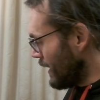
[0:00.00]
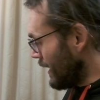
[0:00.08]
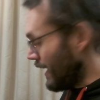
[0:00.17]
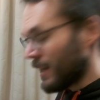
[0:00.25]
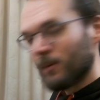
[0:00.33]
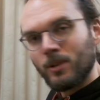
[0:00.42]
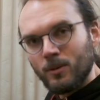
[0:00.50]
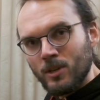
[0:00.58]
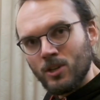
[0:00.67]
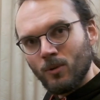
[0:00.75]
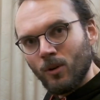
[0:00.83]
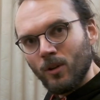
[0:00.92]
and I want to
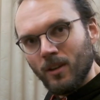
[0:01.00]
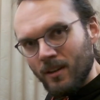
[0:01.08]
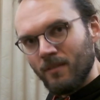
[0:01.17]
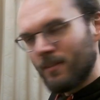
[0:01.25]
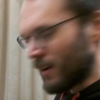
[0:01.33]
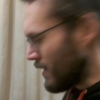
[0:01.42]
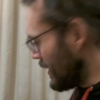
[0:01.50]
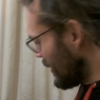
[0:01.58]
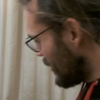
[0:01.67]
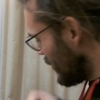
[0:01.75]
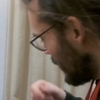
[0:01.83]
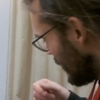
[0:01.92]
wish you all a very good